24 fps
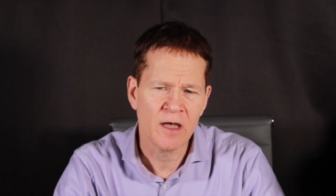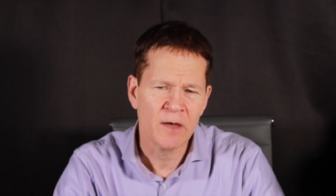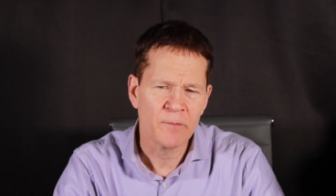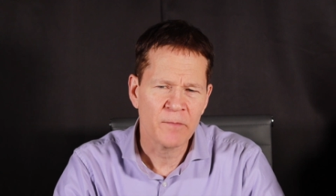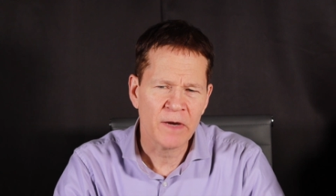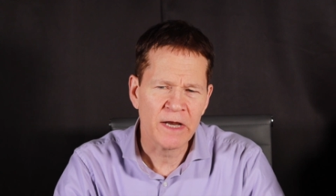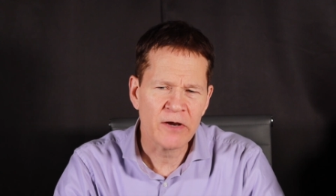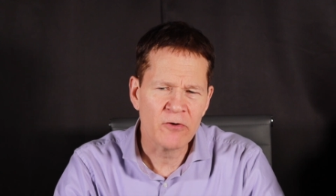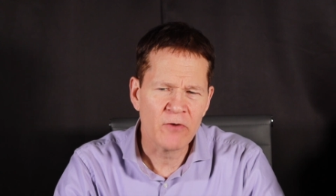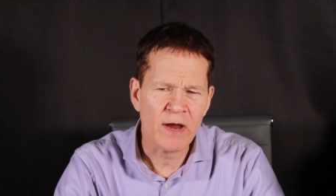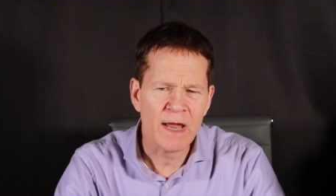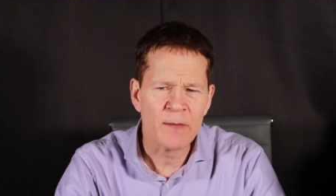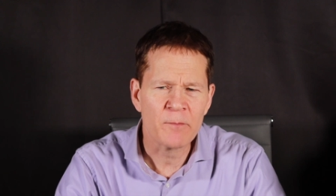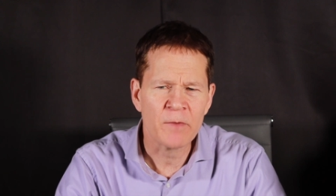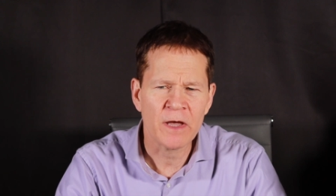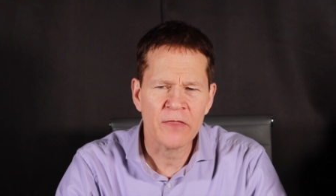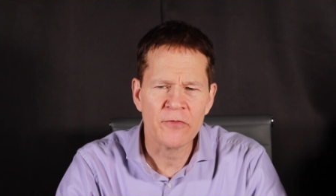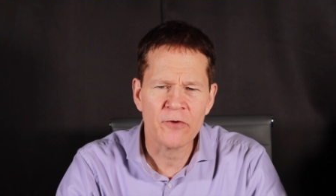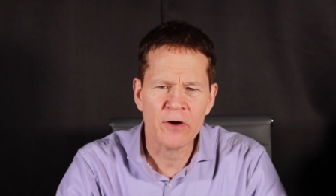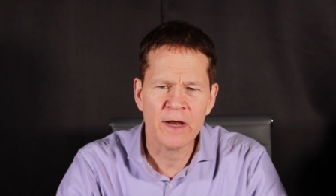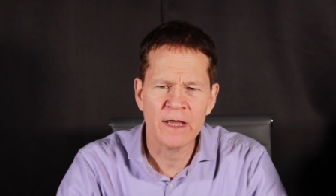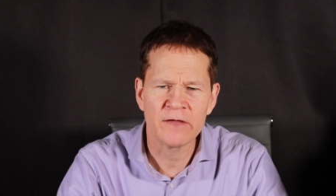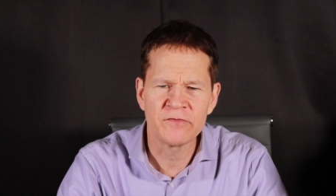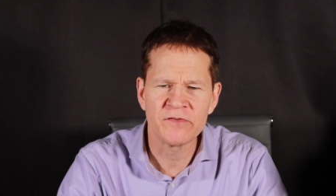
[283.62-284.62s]
My
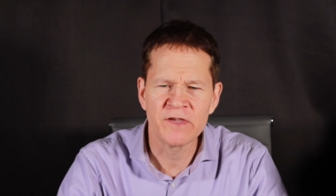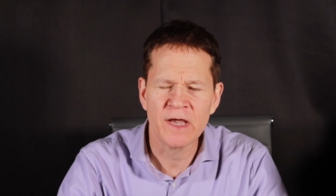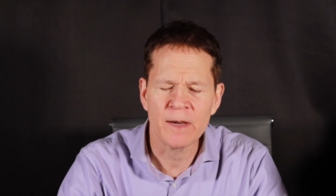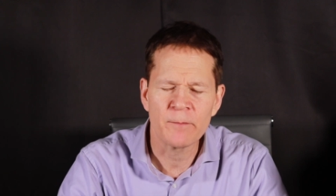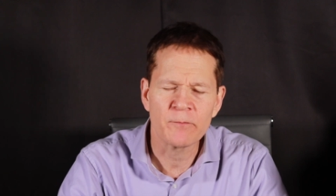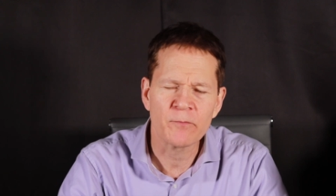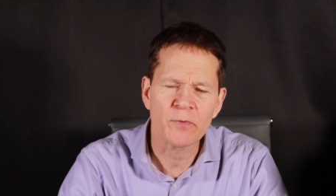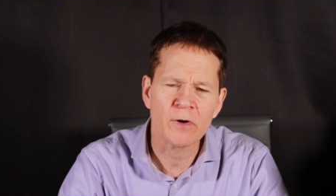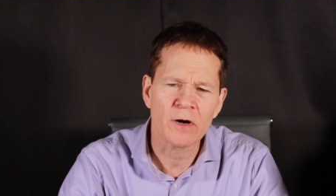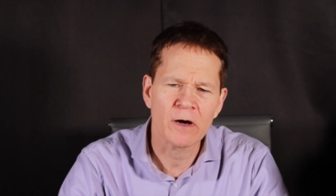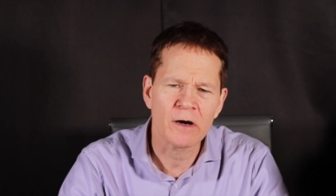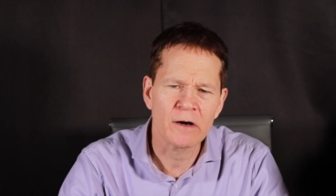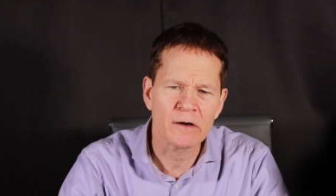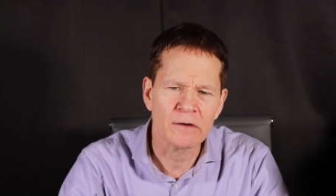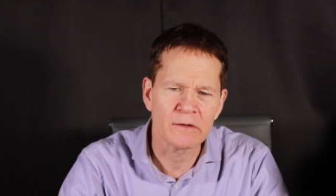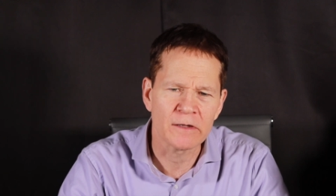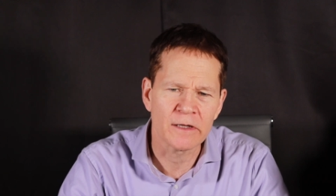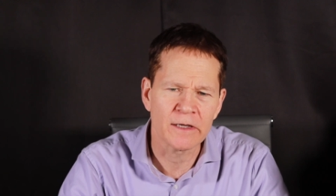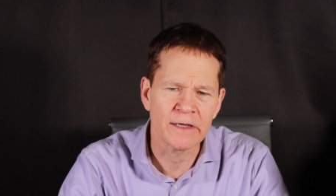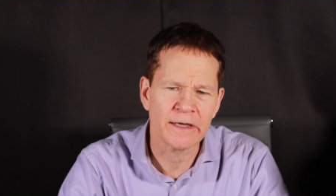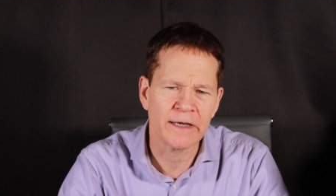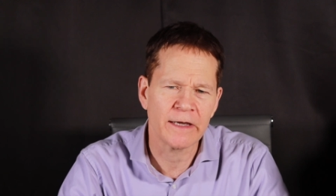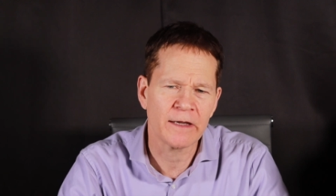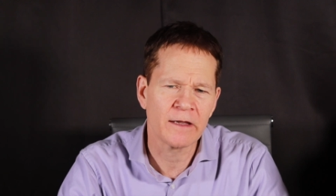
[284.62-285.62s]
grandmother had
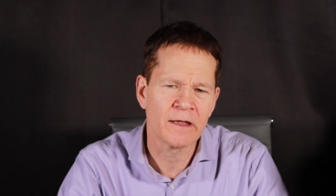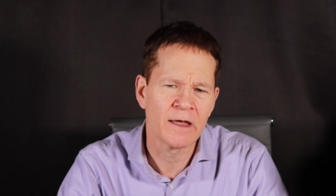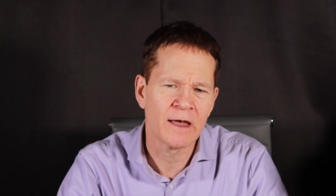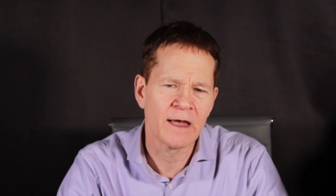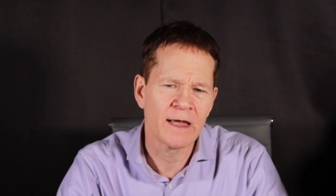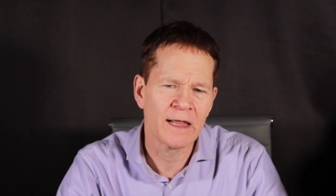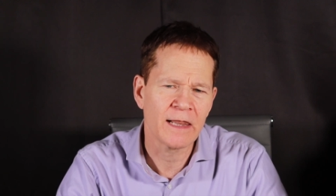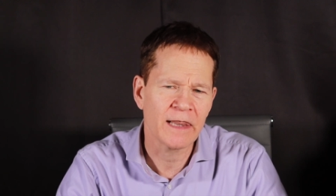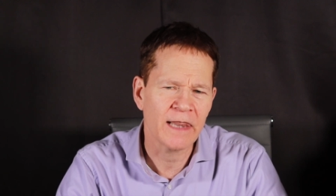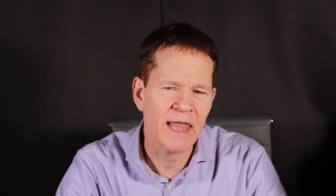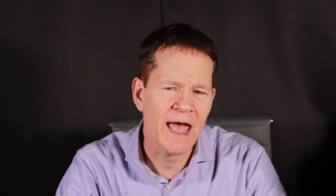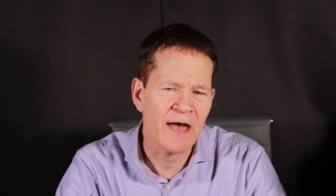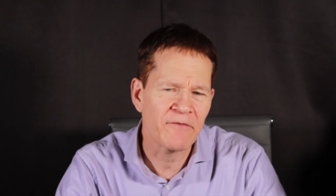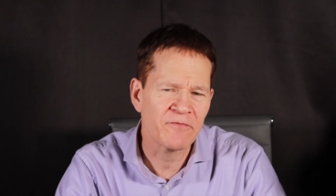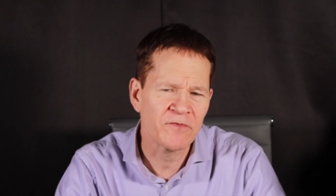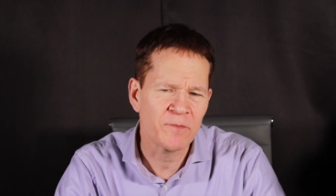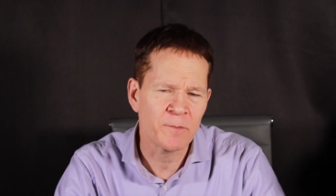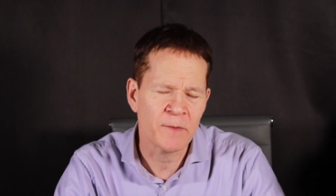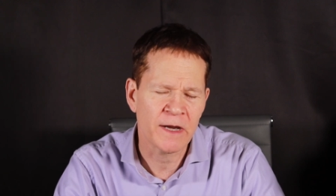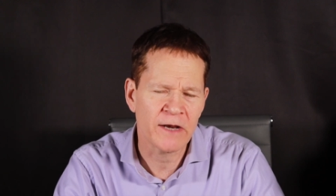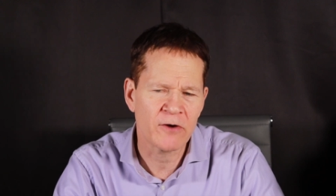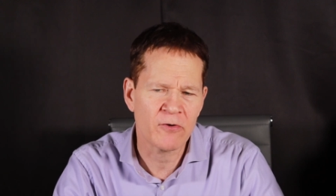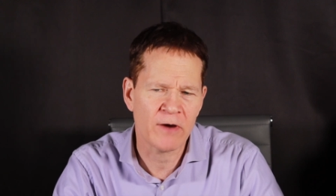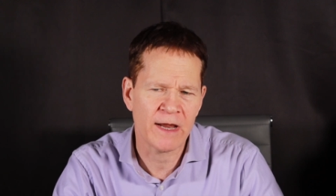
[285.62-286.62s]
temporarily left
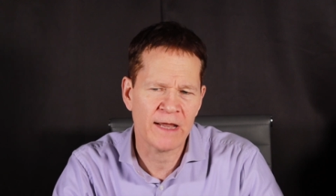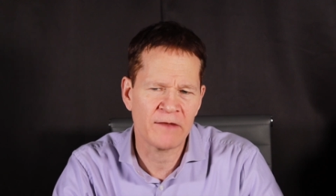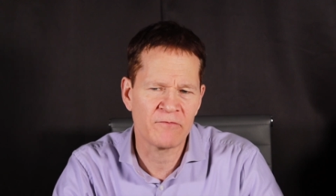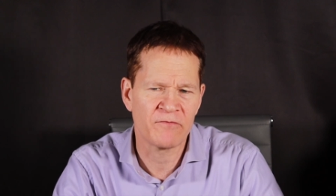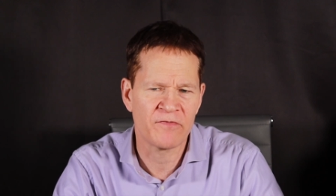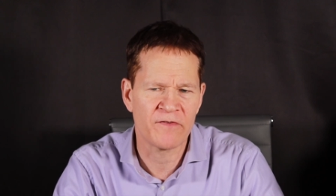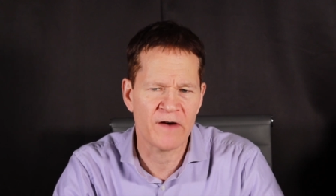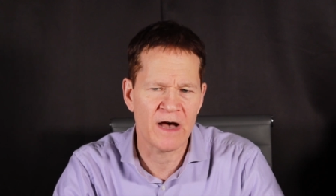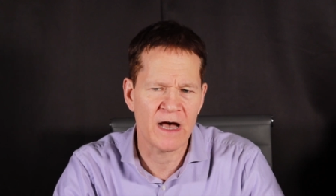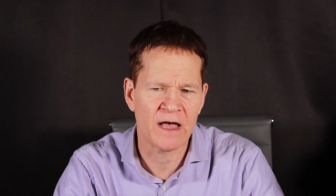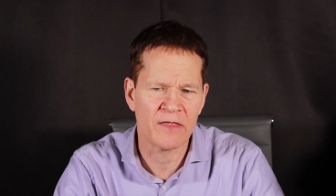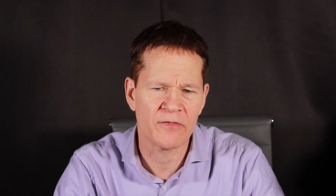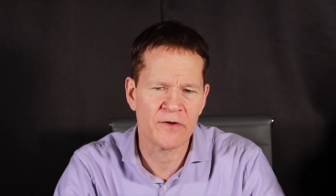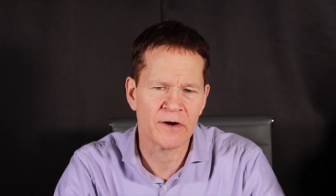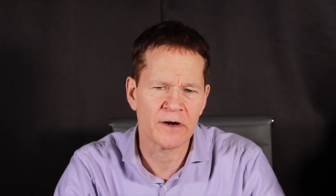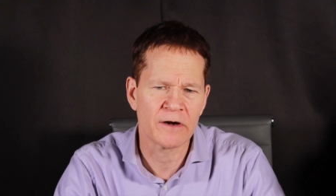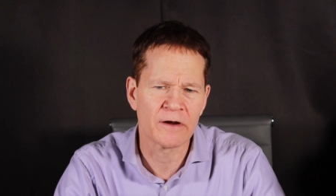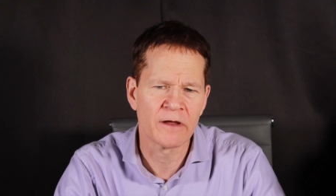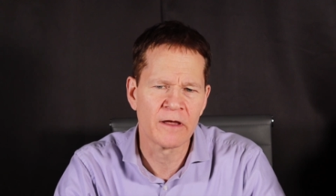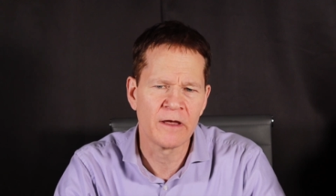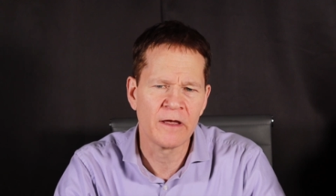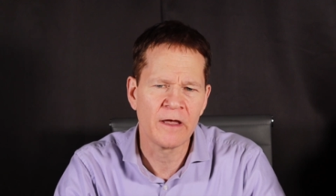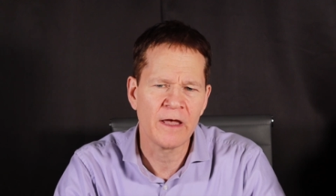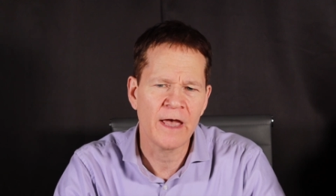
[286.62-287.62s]
my
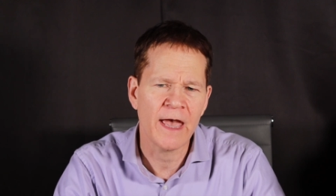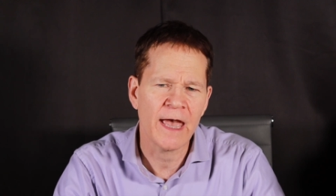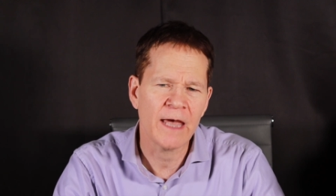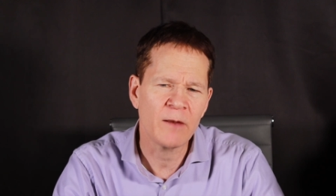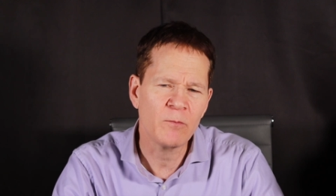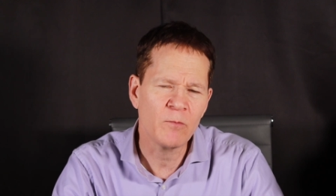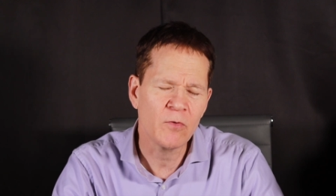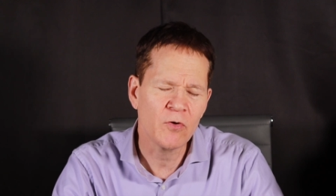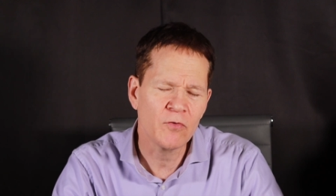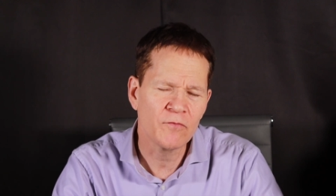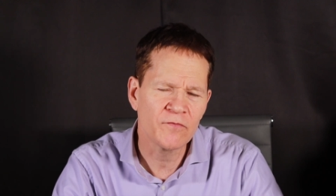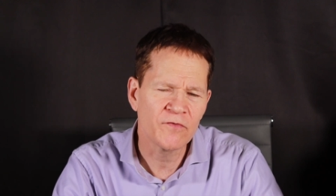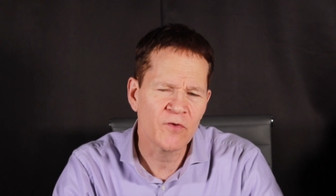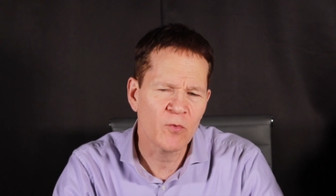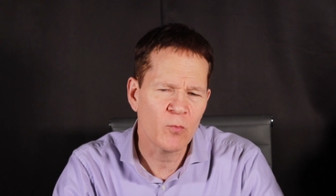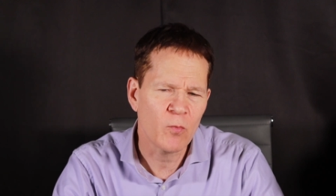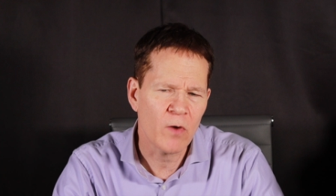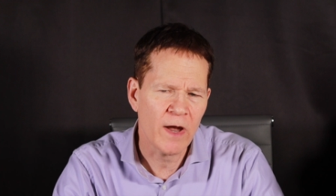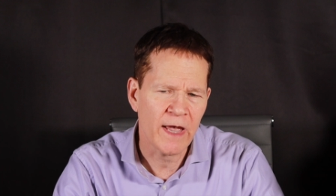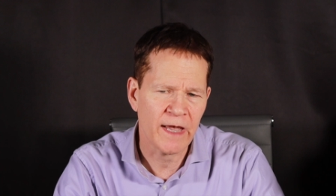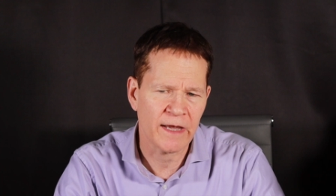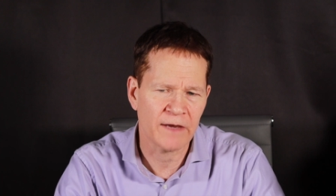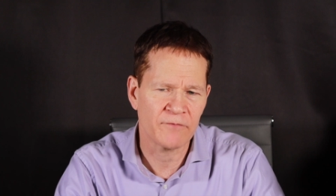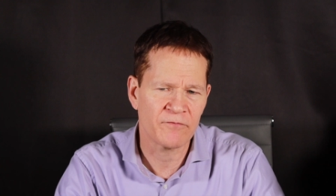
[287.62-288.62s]
grandfather and moved
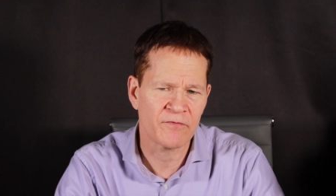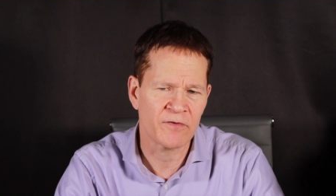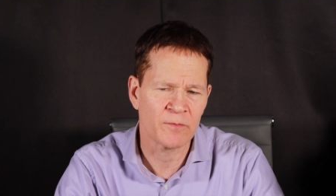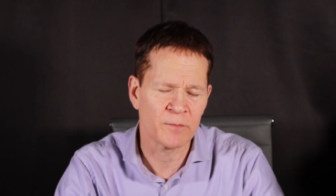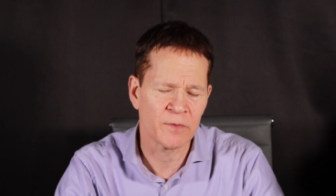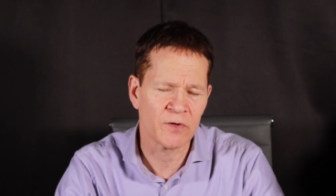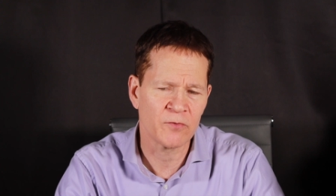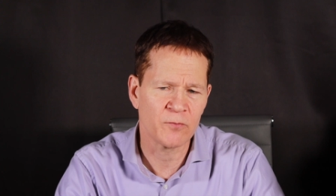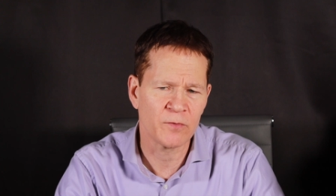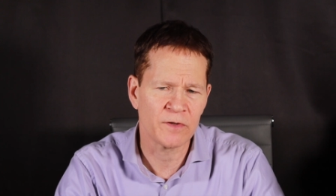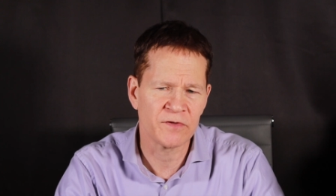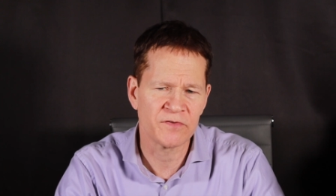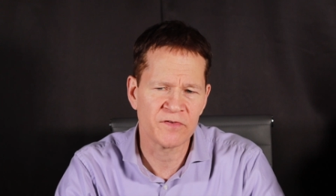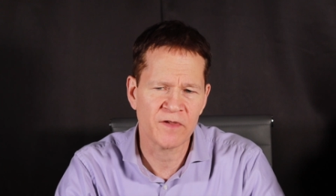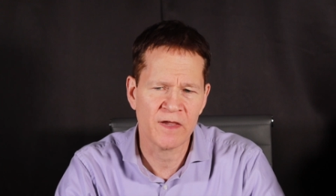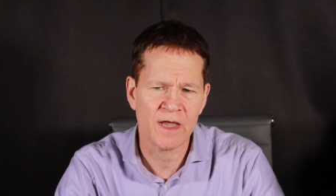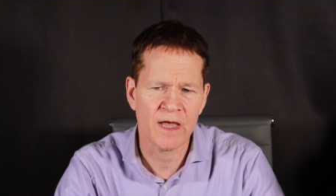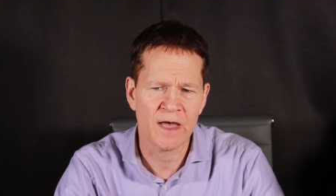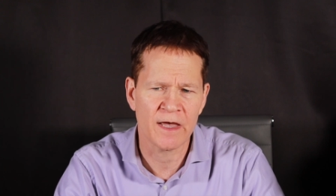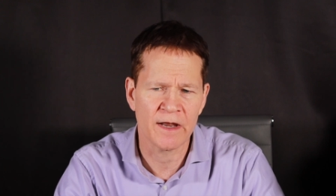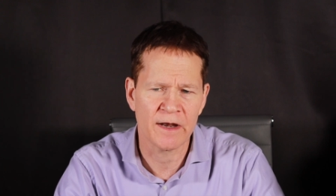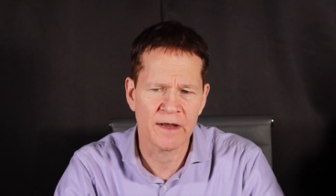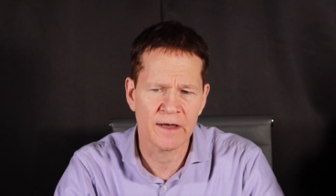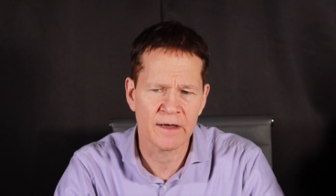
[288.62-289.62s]
away from
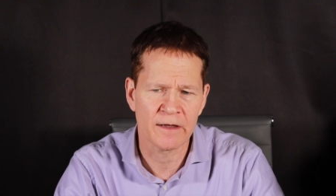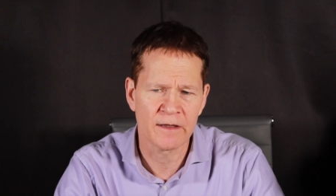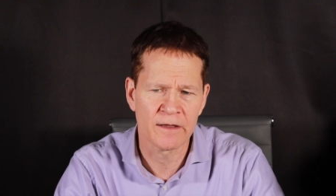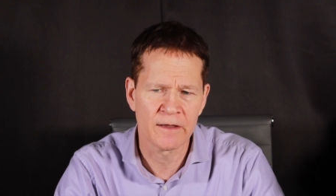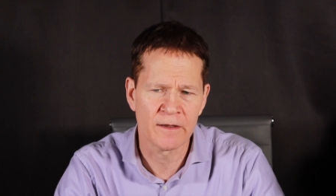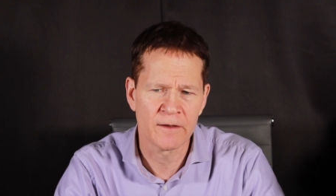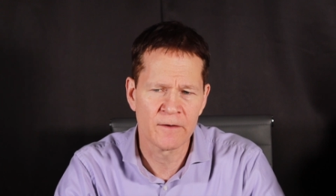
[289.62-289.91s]
Louisiana.